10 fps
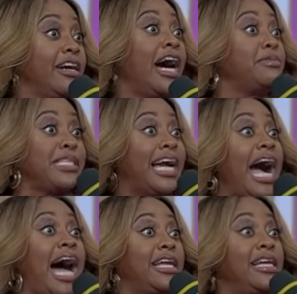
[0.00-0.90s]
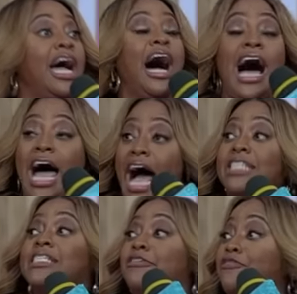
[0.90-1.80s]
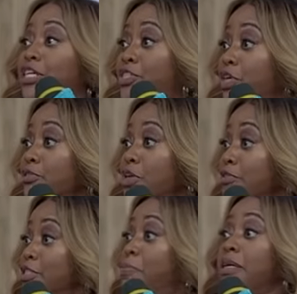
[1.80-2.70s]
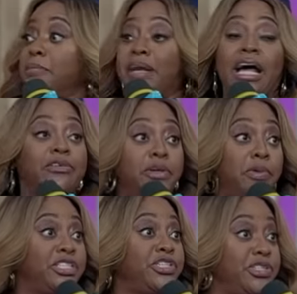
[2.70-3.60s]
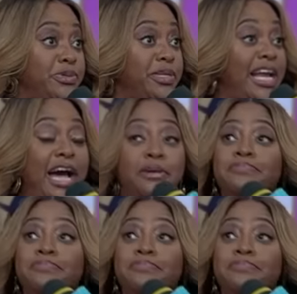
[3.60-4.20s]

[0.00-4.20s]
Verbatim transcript: I was like, I, I, I said fresh jokes, Holy Spirit, but I don't know what you're doing now.